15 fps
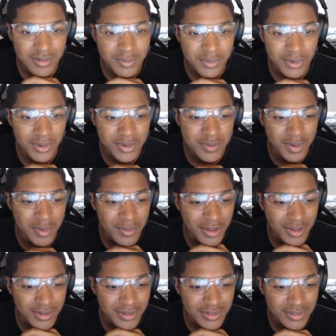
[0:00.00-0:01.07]
Pokemon
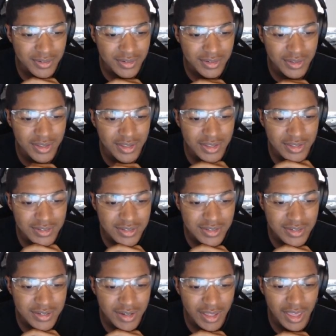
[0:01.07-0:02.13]
Battle.
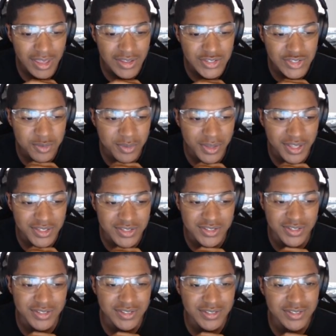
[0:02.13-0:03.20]
DNA
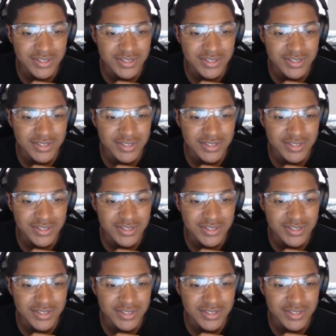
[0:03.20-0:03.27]
Splicers.